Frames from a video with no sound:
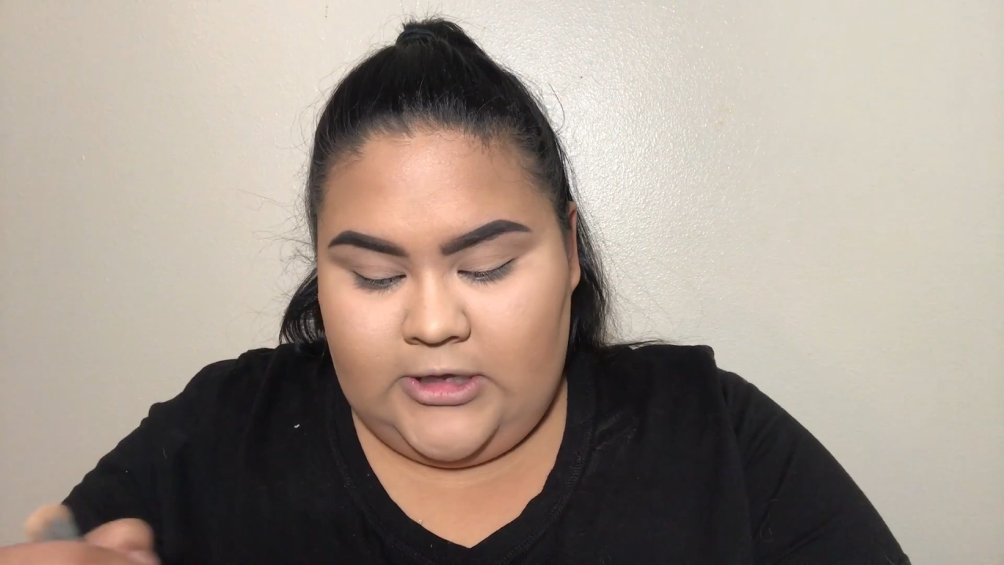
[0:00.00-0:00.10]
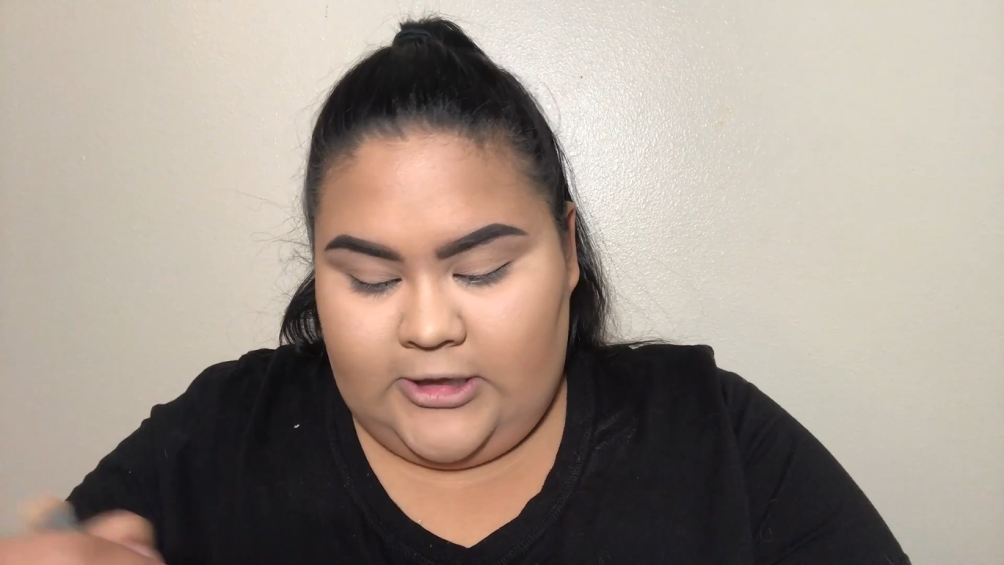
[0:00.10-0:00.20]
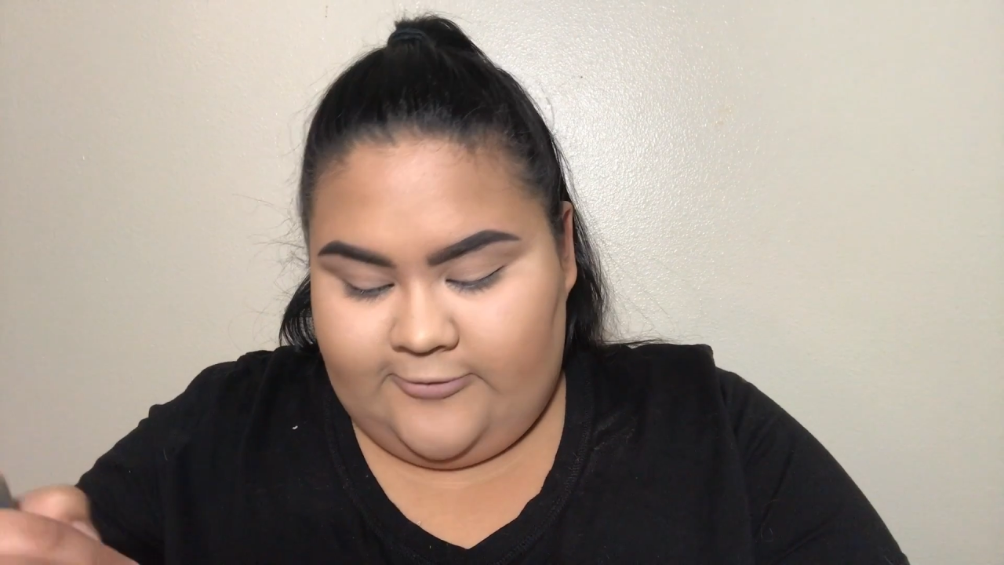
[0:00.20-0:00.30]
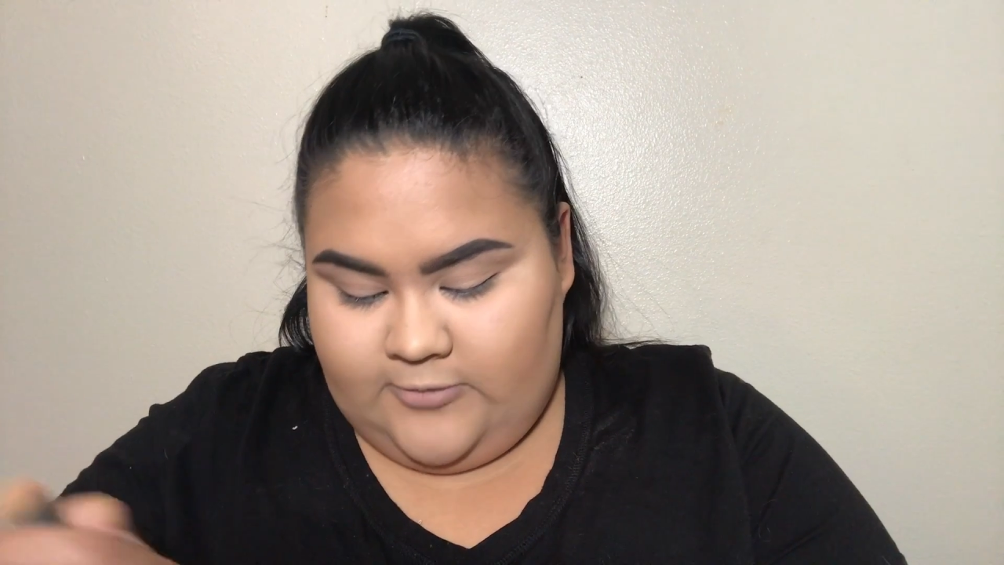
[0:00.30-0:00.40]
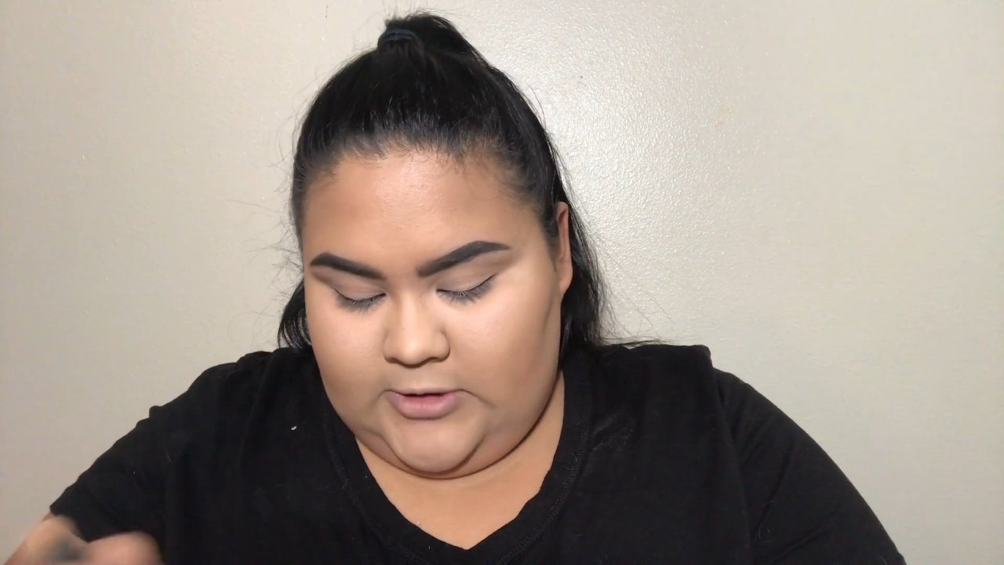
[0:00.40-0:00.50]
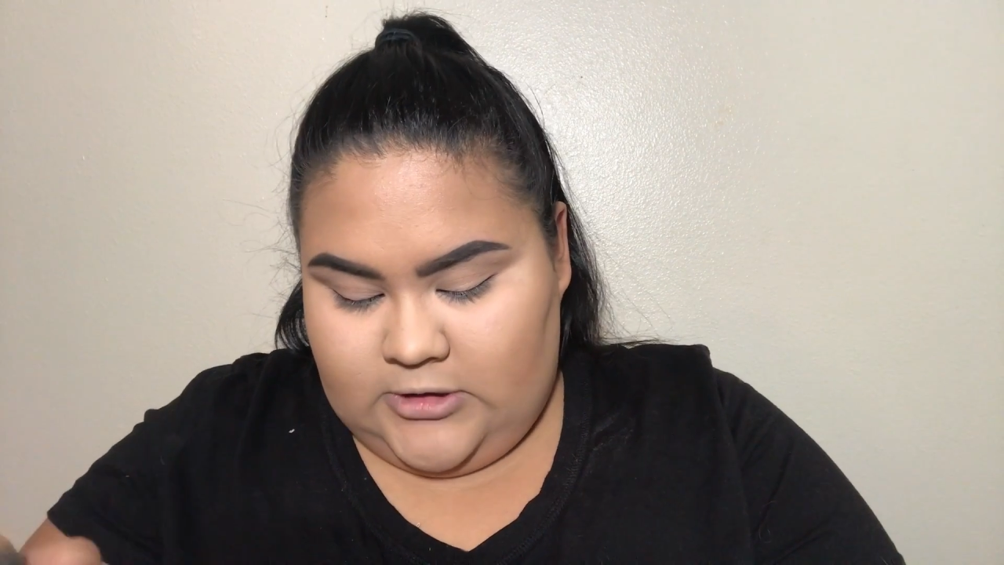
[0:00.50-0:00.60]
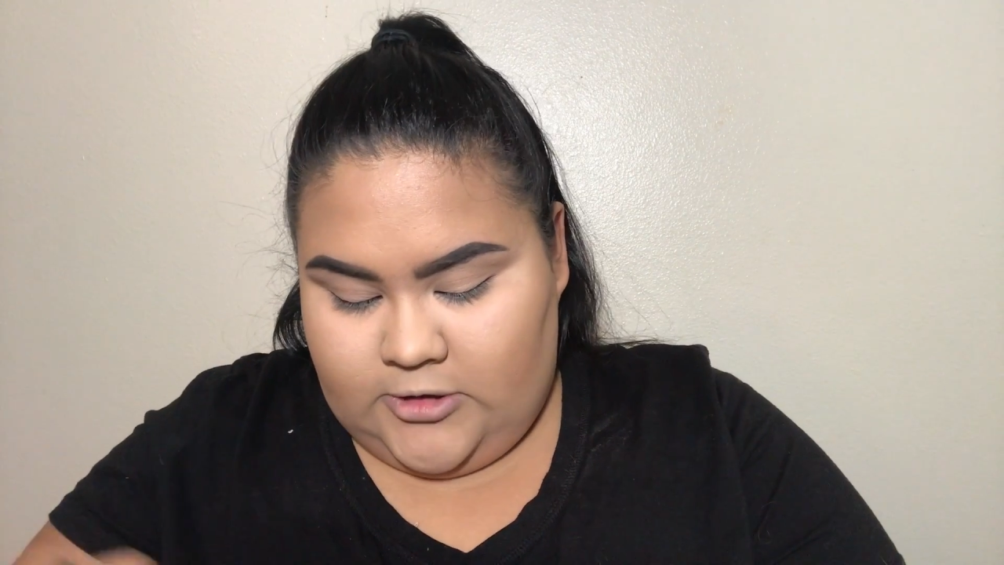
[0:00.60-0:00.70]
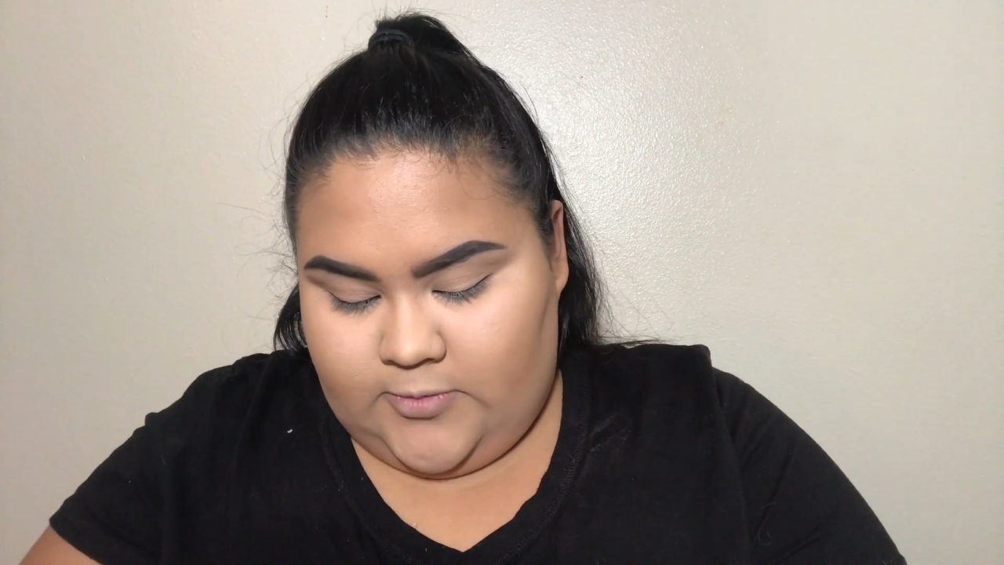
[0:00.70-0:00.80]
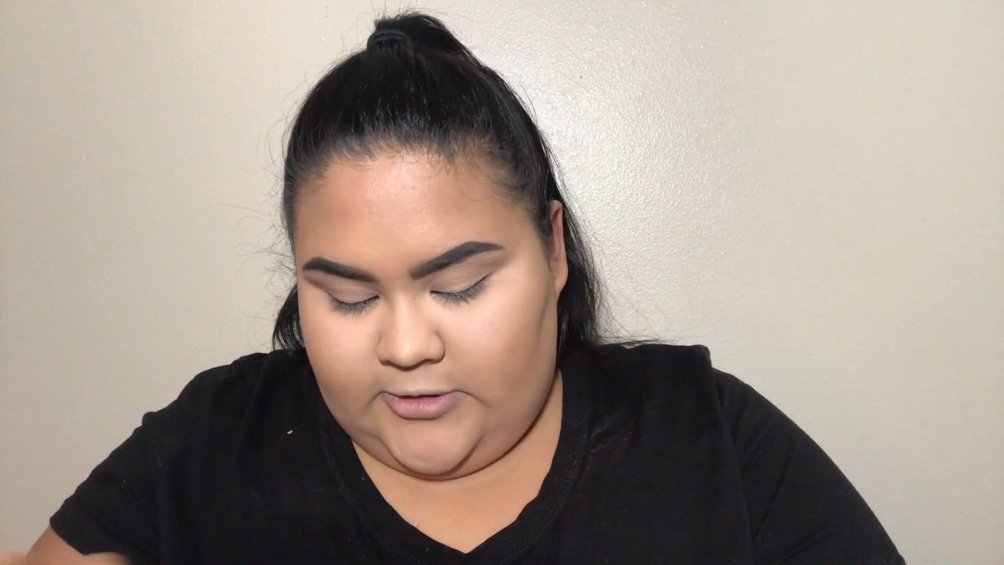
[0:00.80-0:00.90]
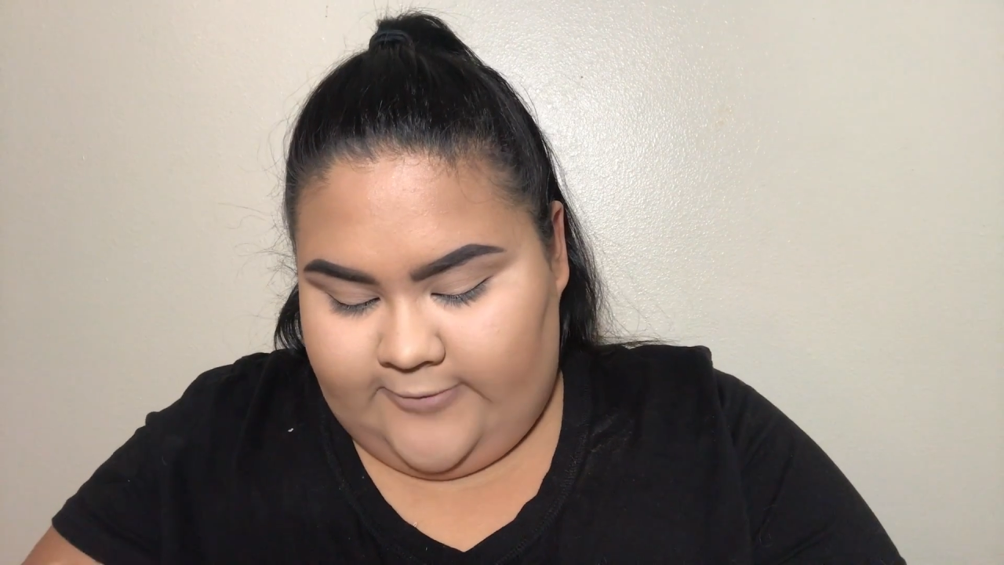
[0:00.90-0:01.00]
gives me a
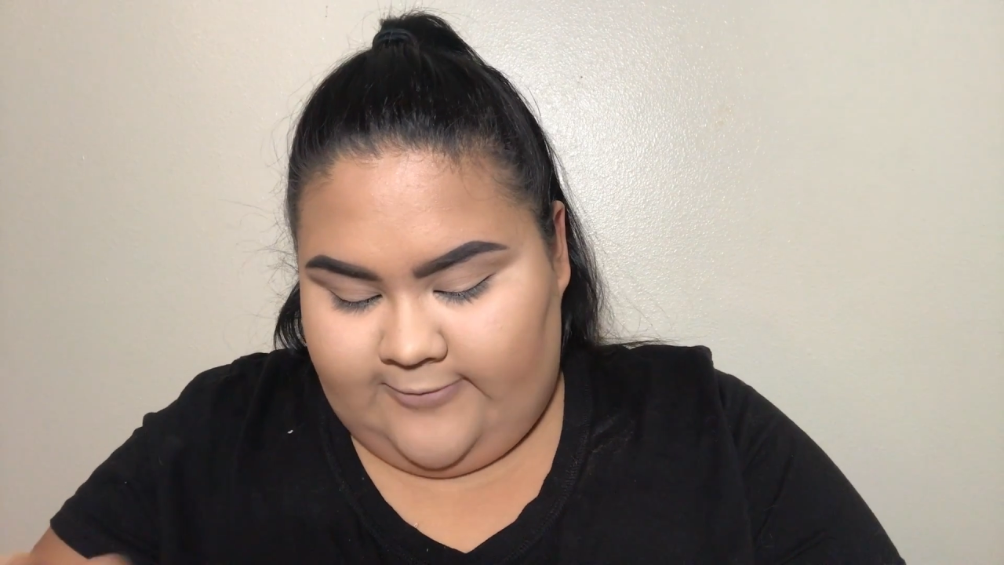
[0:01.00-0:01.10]
little bit of